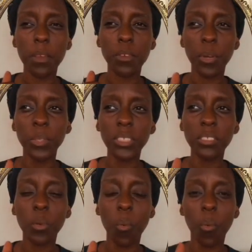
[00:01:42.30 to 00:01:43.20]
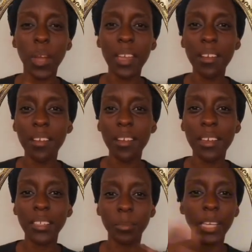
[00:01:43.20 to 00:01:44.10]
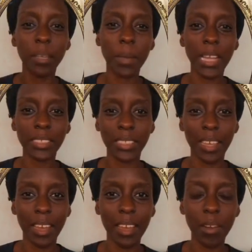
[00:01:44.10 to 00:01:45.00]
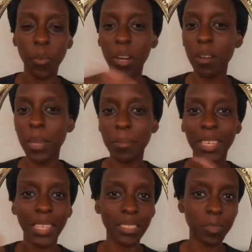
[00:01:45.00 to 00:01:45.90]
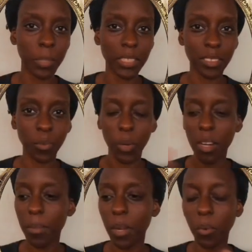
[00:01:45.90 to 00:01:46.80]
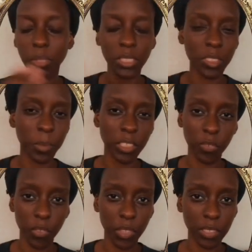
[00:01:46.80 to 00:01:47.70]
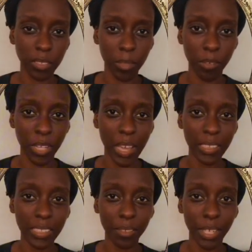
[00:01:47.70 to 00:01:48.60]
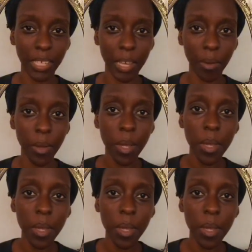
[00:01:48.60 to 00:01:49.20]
notice where is my capacity at and where am I making space, where am I holding space for things in my reality right now.